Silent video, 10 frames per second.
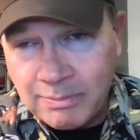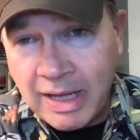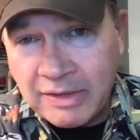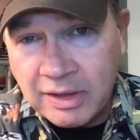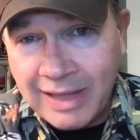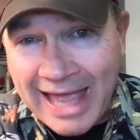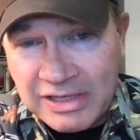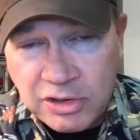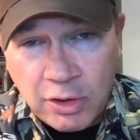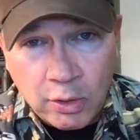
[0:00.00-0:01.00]
about the
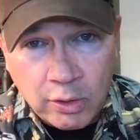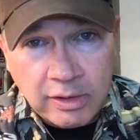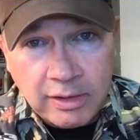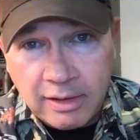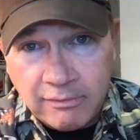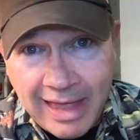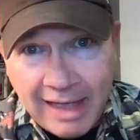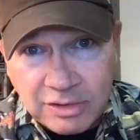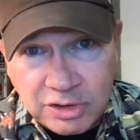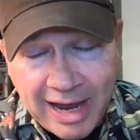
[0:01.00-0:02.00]
last third of
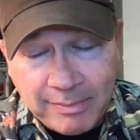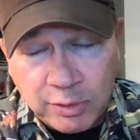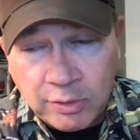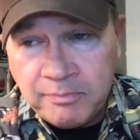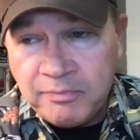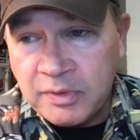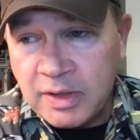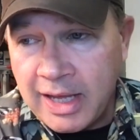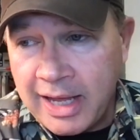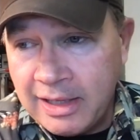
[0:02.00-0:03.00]
that chapter,
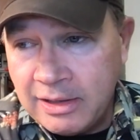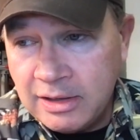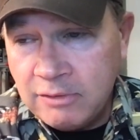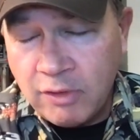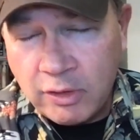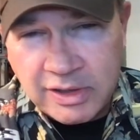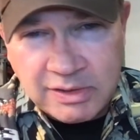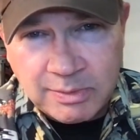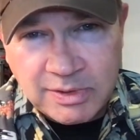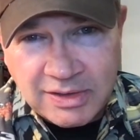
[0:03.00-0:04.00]
and you've heard
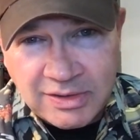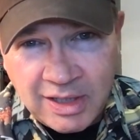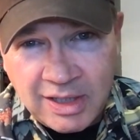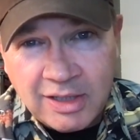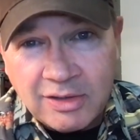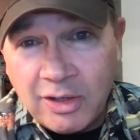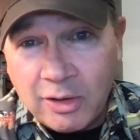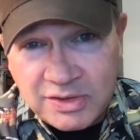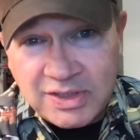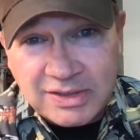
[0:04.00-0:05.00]
this. It says
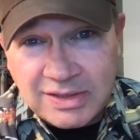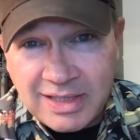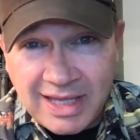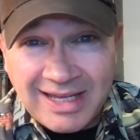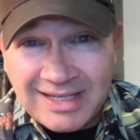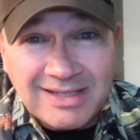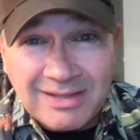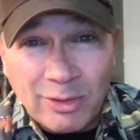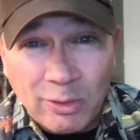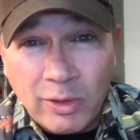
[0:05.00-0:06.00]
there are six
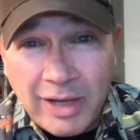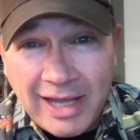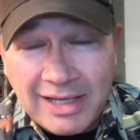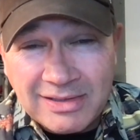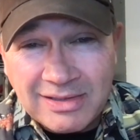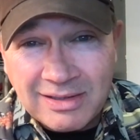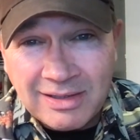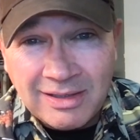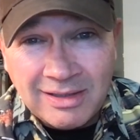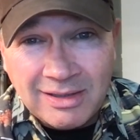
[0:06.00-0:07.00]
things the Lord hates,
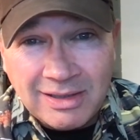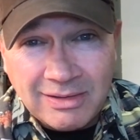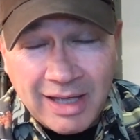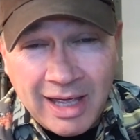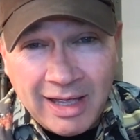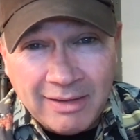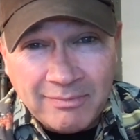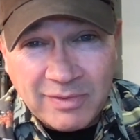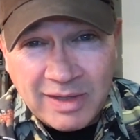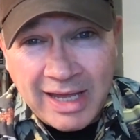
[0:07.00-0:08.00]

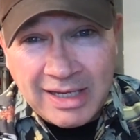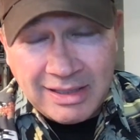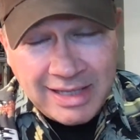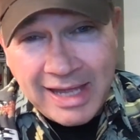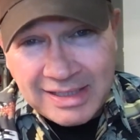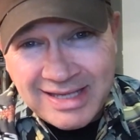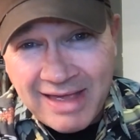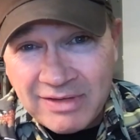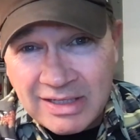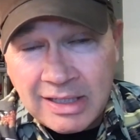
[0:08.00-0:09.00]
um, nay, yea,
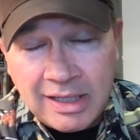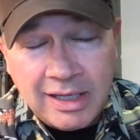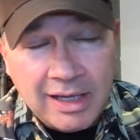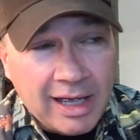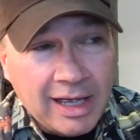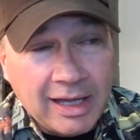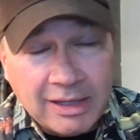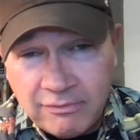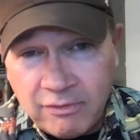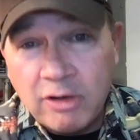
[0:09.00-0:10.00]
seven, uh,
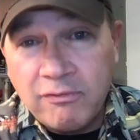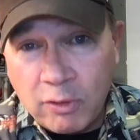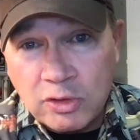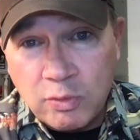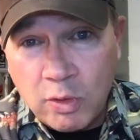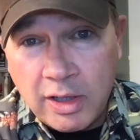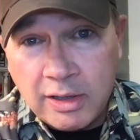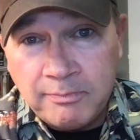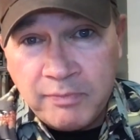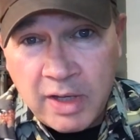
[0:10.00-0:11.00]
and the very first
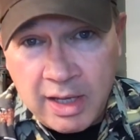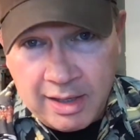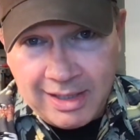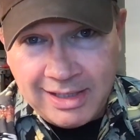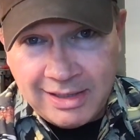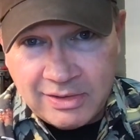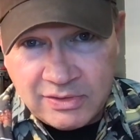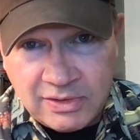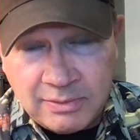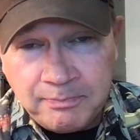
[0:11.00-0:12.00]
one
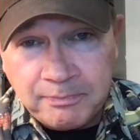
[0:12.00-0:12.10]
is